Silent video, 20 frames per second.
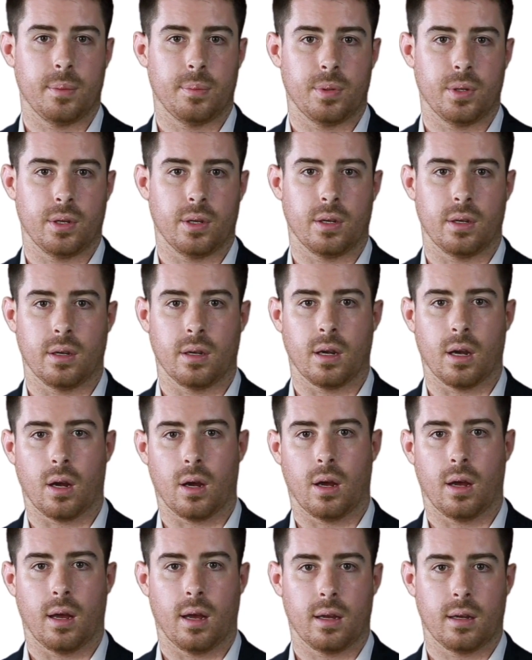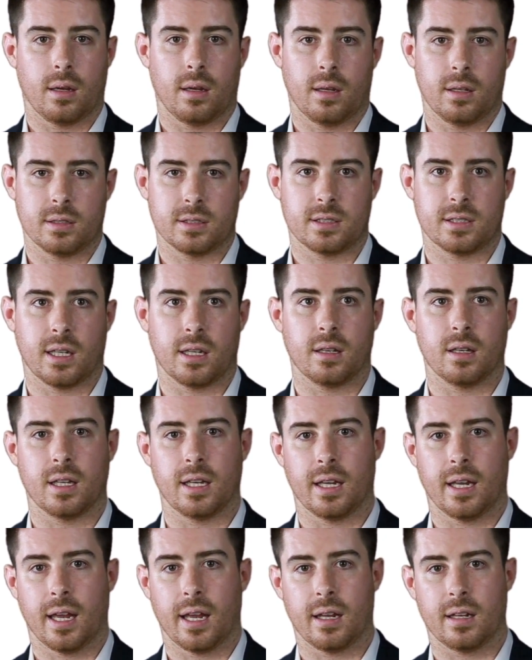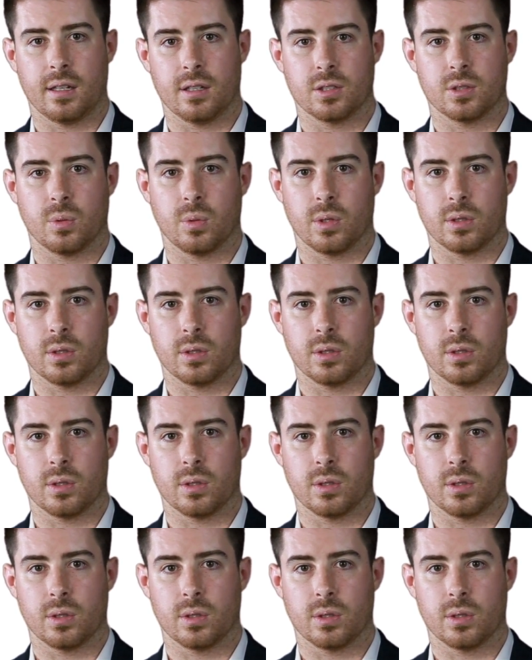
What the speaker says: keep you steadily heading